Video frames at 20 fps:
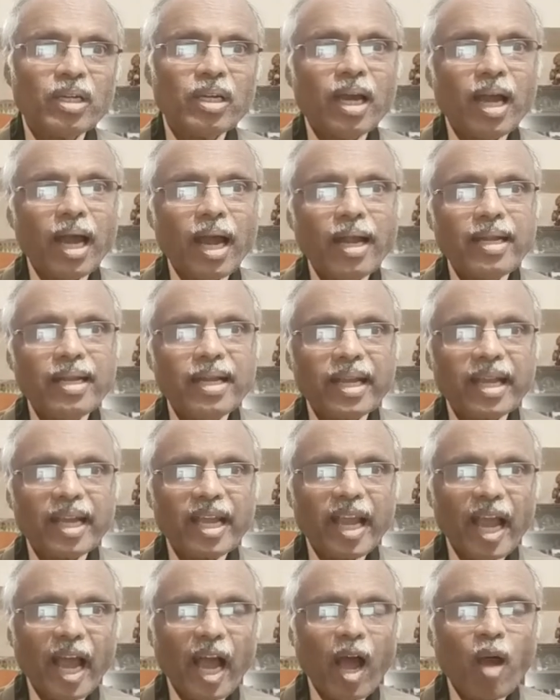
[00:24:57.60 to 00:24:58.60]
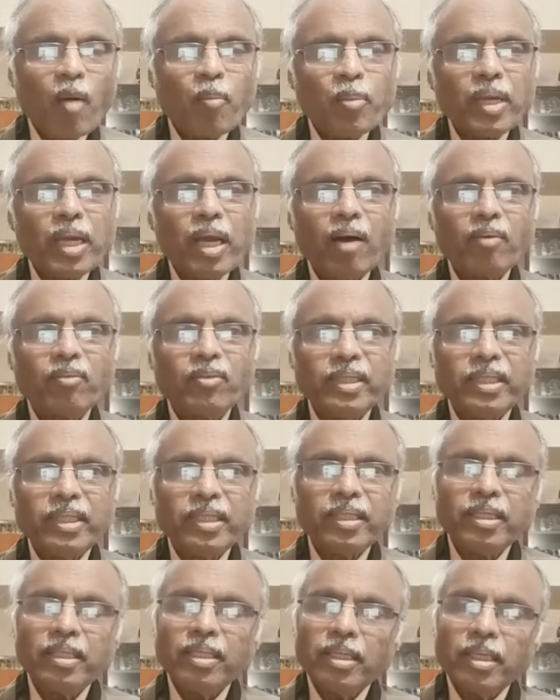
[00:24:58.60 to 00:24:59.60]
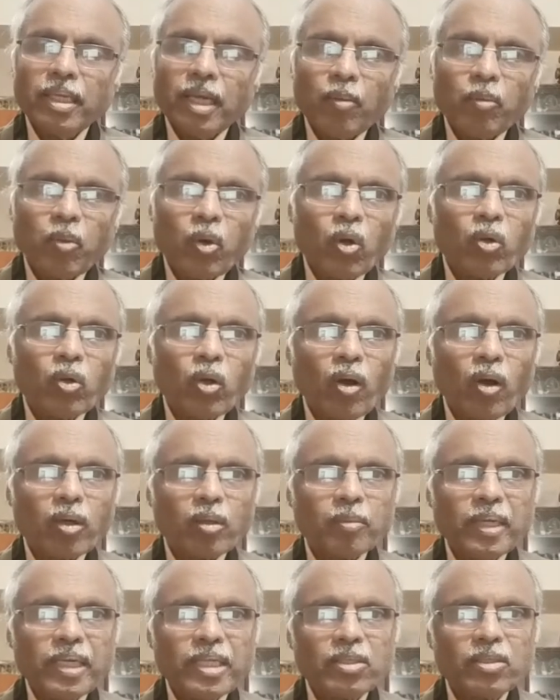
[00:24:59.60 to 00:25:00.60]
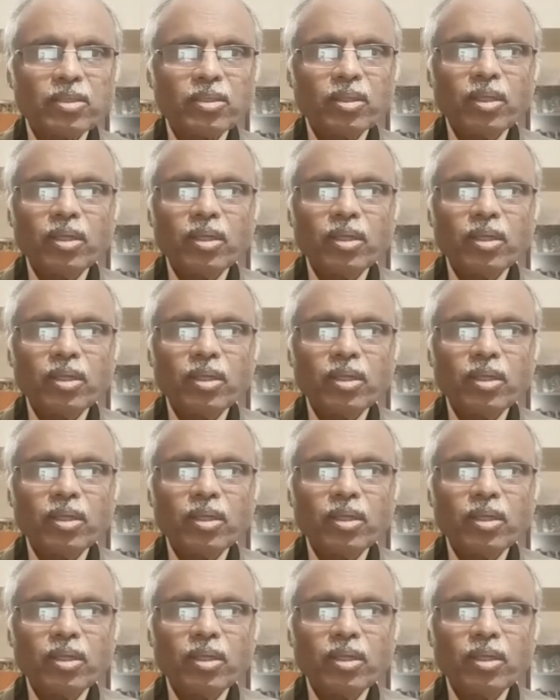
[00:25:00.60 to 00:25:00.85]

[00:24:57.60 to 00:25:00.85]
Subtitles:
and a copy of the above documents